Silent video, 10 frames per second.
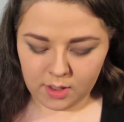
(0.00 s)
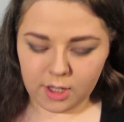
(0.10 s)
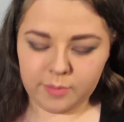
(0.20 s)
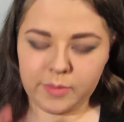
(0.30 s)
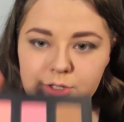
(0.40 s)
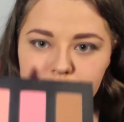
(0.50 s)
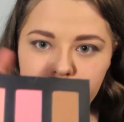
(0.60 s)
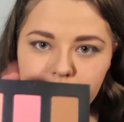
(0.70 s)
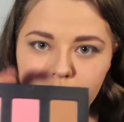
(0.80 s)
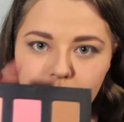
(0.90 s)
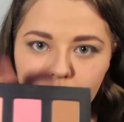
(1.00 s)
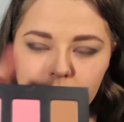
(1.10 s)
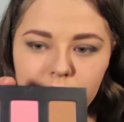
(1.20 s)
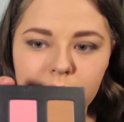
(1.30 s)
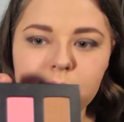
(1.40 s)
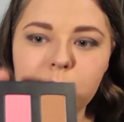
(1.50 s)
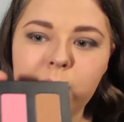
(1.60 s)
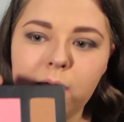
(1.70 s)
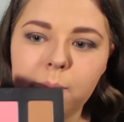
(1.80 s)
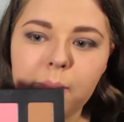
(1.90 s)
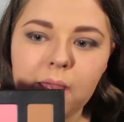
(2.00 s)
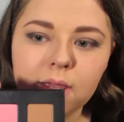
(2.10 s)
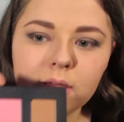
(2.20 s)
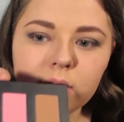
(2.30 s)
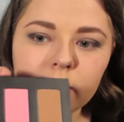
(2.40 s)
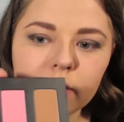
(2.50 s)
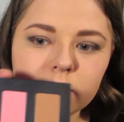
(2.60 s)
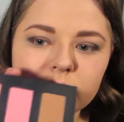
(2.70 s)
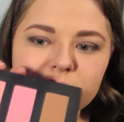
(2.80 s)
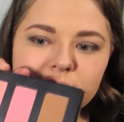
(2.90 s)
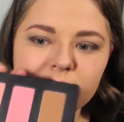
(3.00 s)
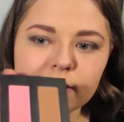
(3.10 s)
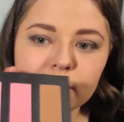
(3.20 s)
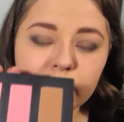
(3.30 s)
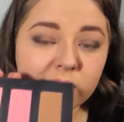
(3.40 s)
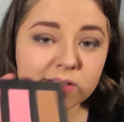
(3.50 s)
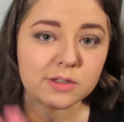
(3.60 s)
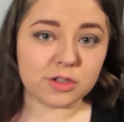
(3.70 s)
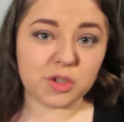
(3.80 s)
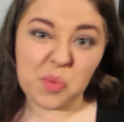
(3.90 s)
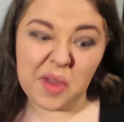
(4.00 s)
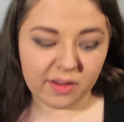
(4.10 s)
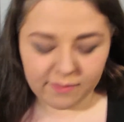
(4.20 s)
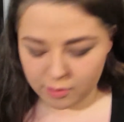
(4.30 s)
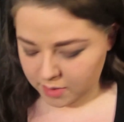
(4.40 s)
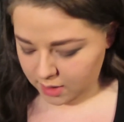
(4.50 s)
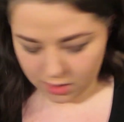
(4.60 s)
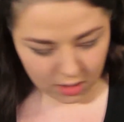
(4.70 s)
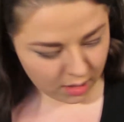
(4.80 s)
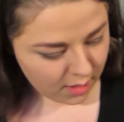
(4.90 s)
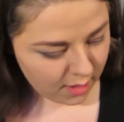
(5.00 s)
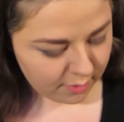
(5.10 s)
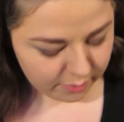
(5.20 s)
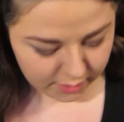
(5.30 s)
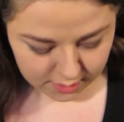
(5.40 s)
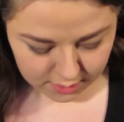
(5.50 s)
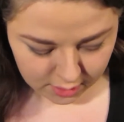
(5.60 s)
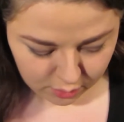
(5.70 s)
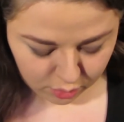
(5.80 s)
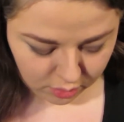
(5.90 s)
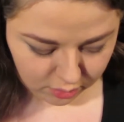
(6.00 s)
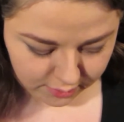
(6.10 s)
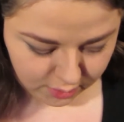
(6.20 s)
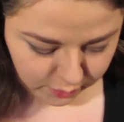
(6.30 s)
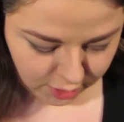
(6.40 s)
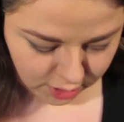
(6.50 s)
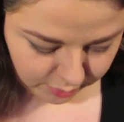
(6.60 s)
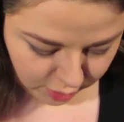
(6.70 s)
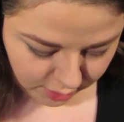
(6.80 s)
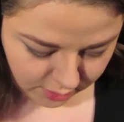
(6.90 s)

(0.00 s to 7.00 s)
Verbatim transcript: a mixture of the coral and the matte pink just because I think the pink is a little too pink for me but the coral is quite shimmery